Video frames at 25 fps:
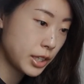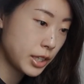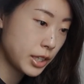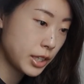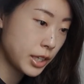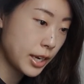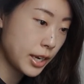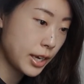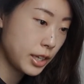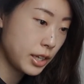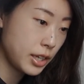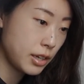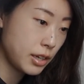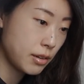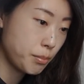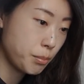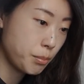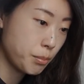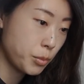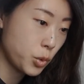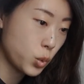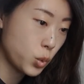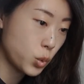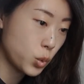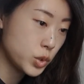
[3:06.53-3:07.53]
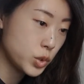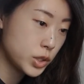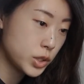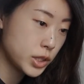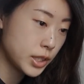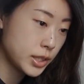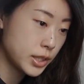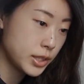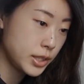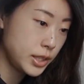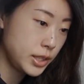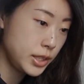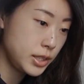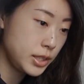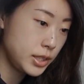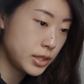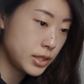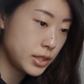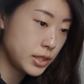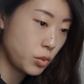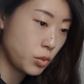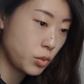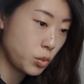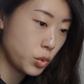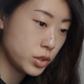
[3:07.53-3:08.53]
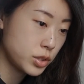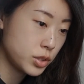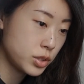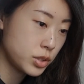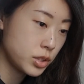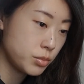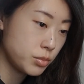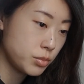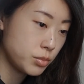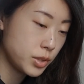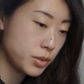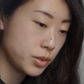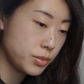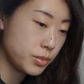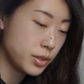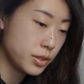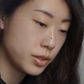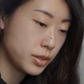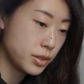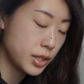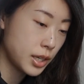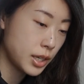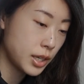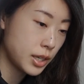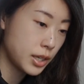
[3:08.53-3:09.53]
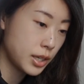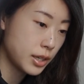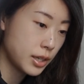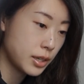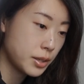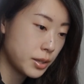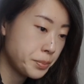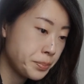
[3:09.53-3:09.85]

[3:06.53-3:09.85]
Canadian-born Chinese and want to move to Canada?